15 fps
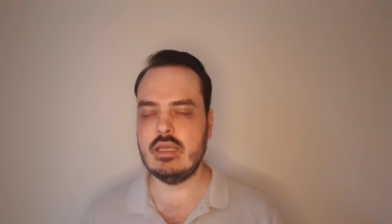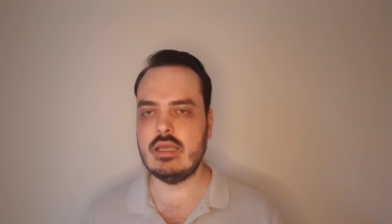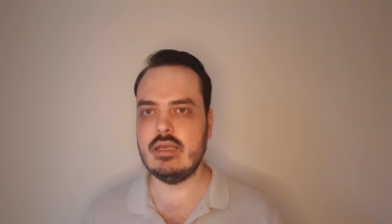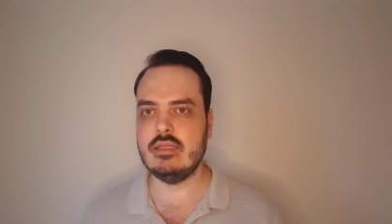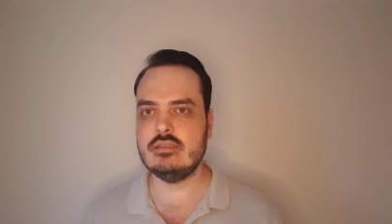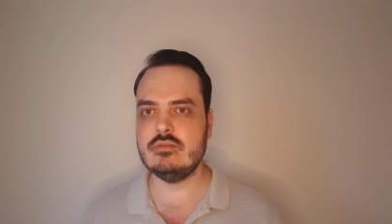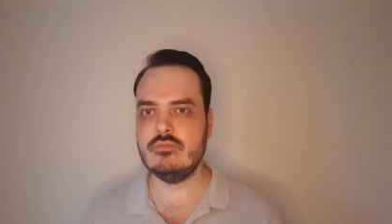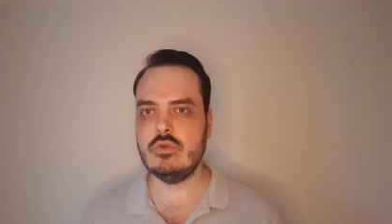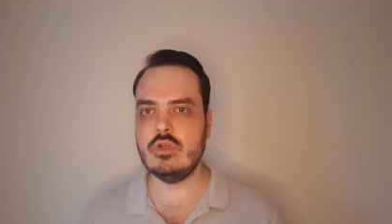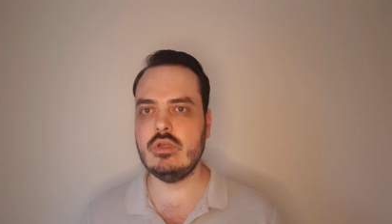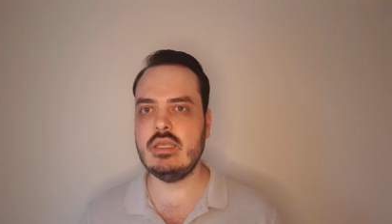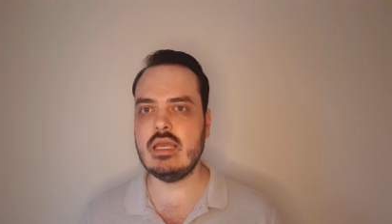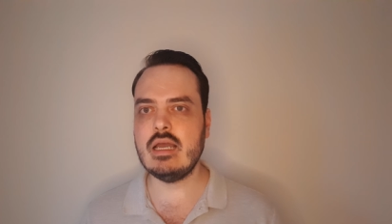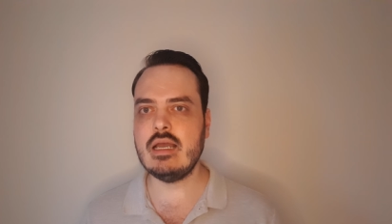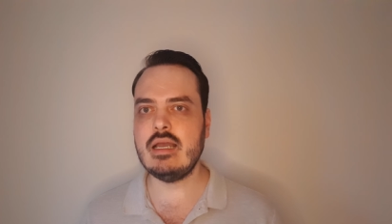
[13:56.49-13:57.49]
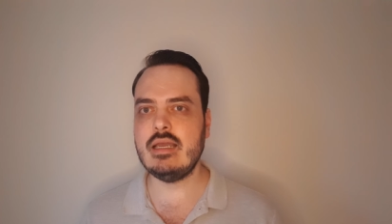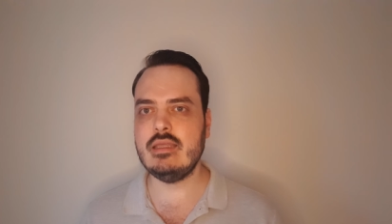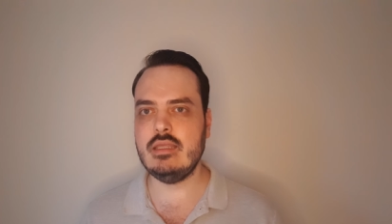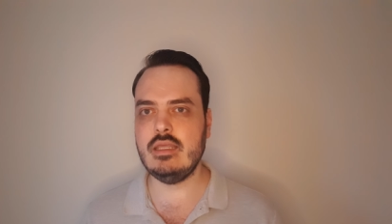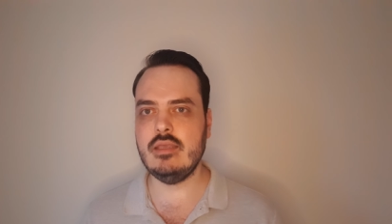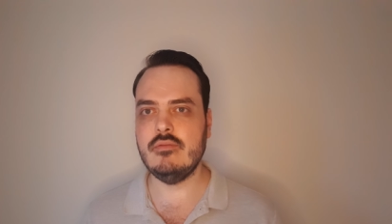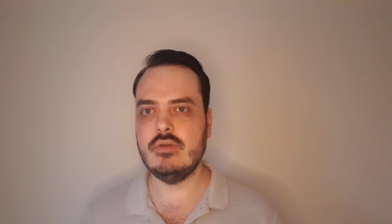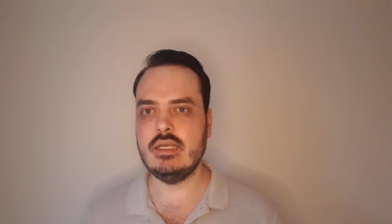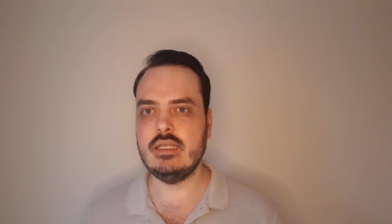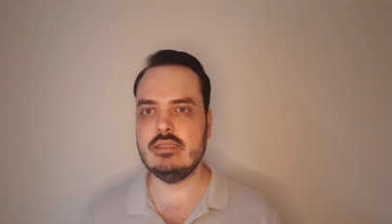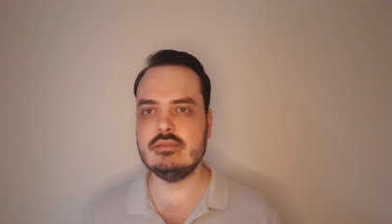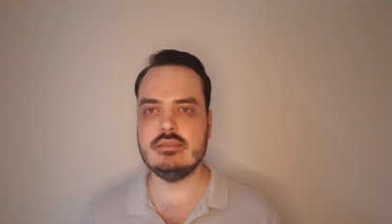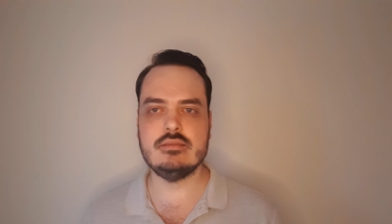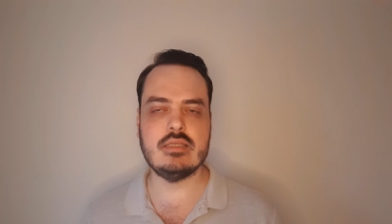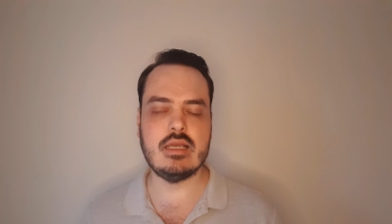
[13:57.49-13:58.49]
and it's very high even in
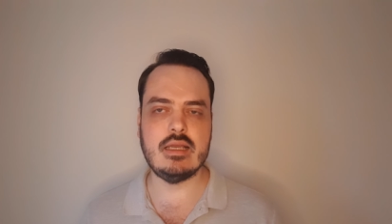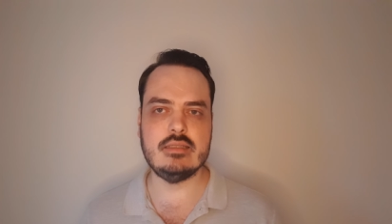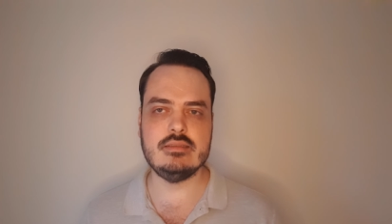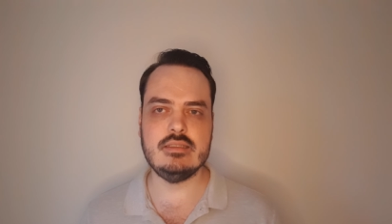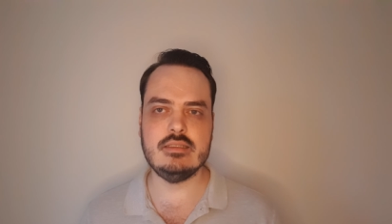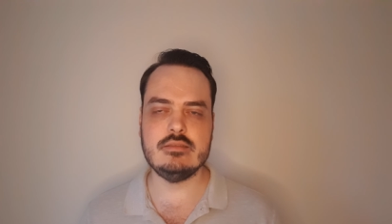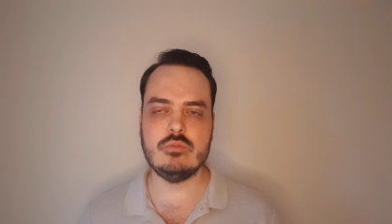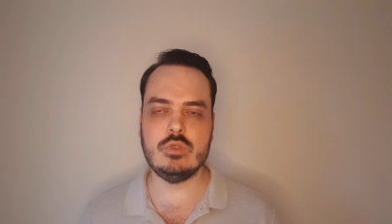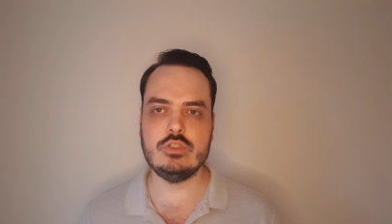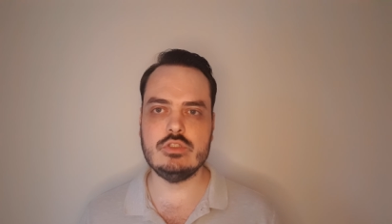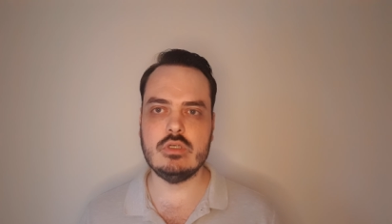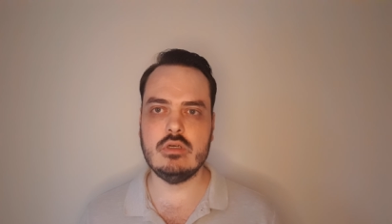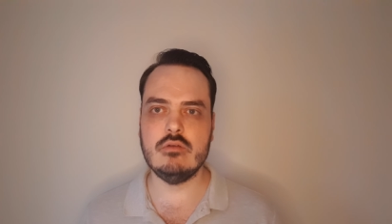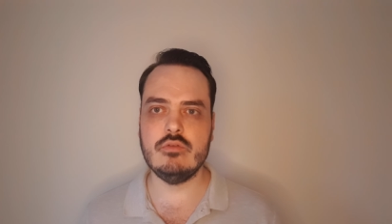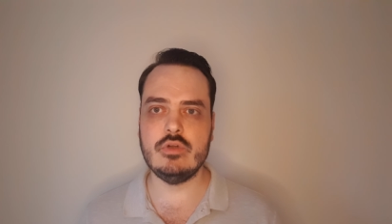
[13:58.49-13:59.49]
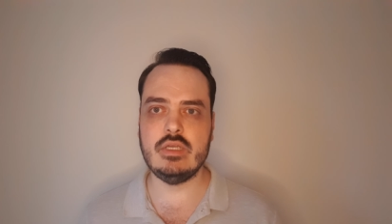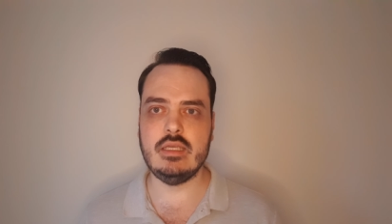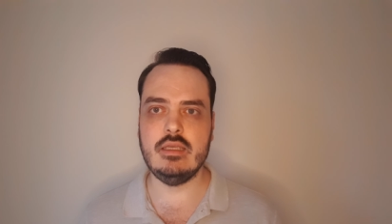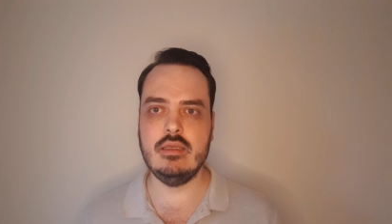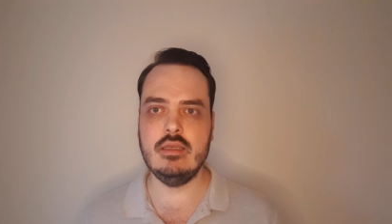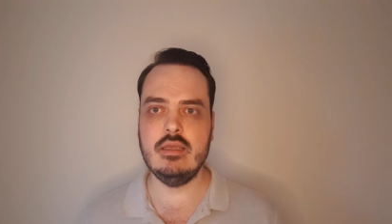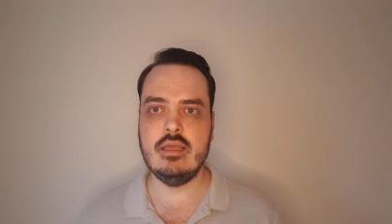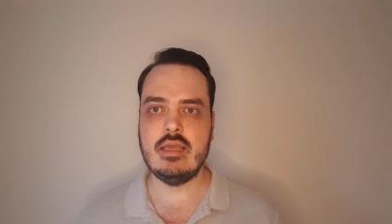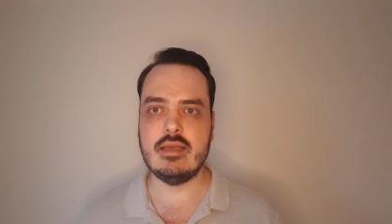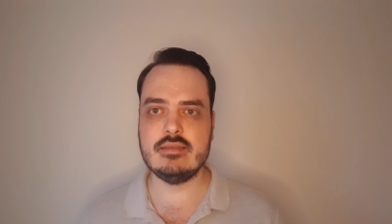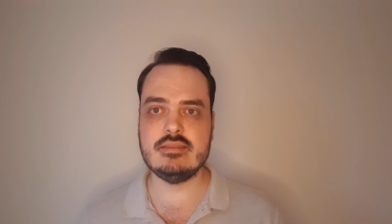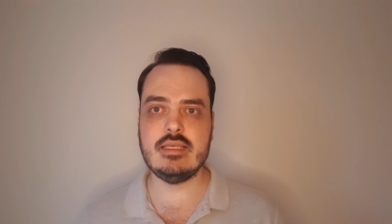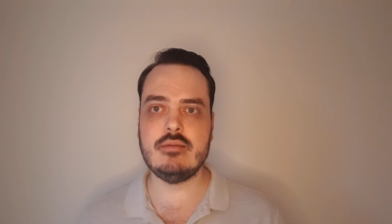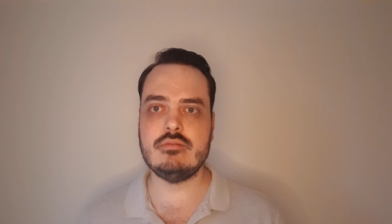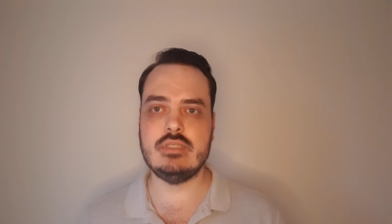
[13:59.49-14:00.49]
societies which are very
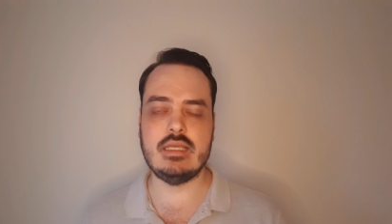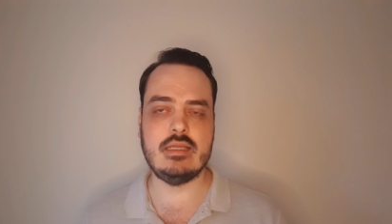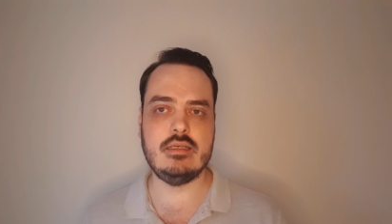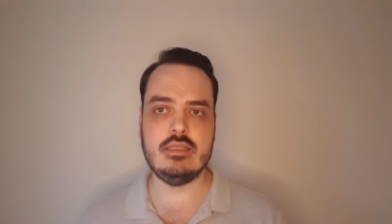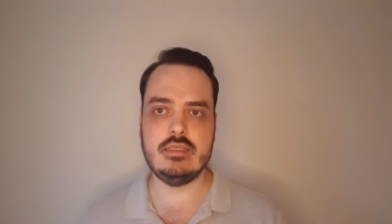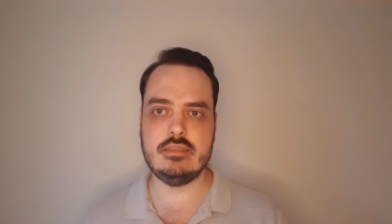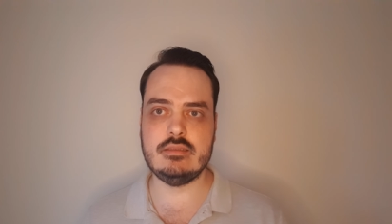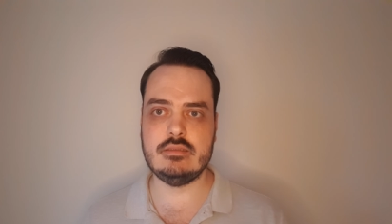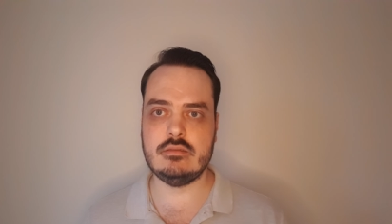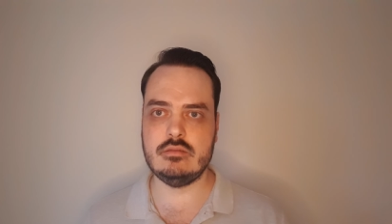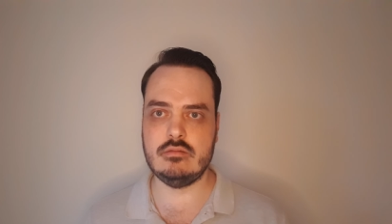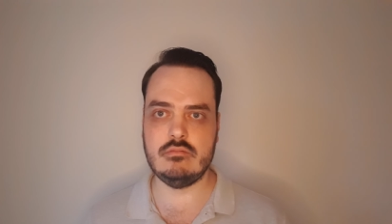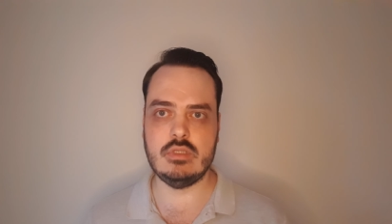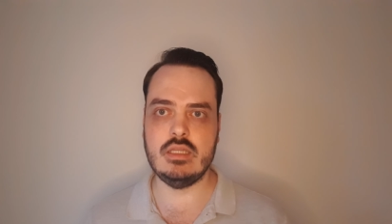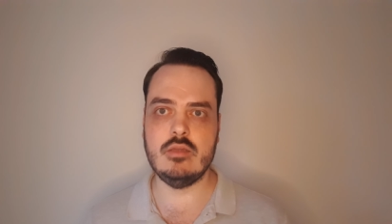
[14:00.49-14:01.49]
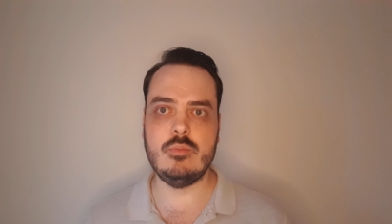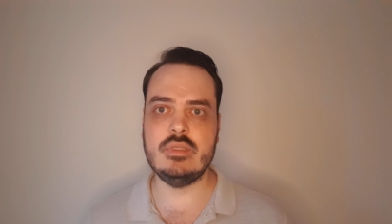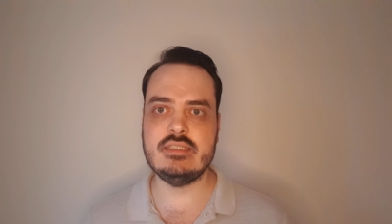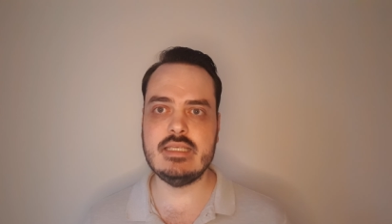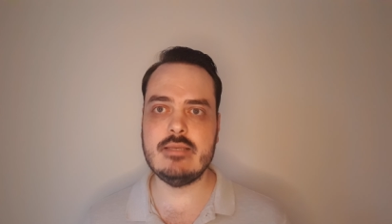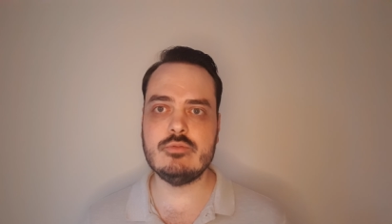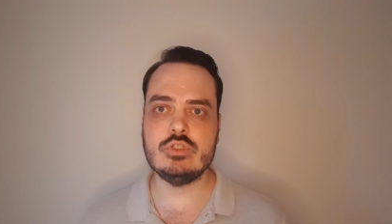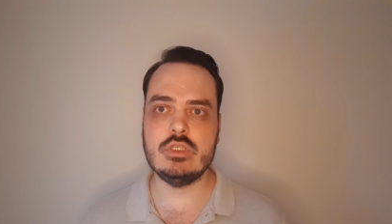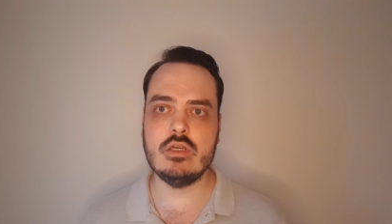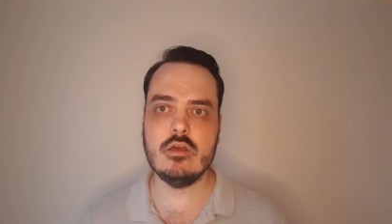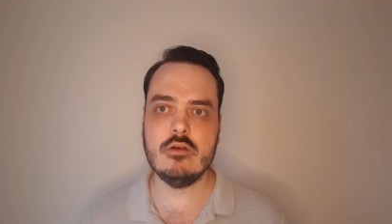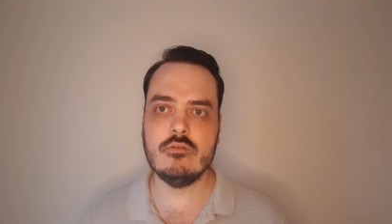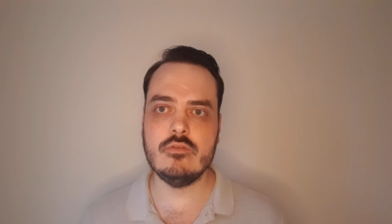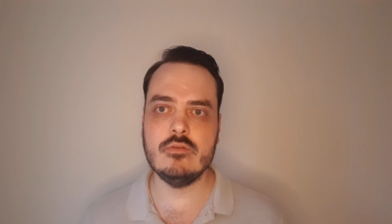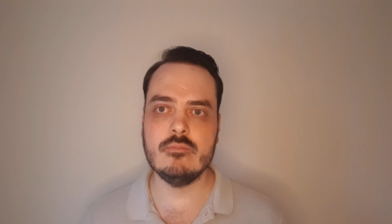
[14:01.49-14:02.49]
accepting, at least in the perception
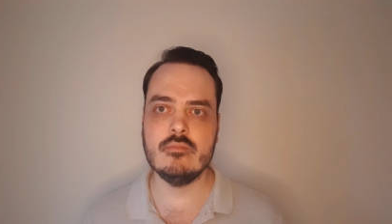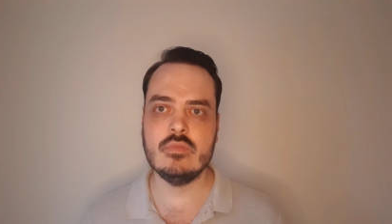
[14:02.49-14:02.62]
of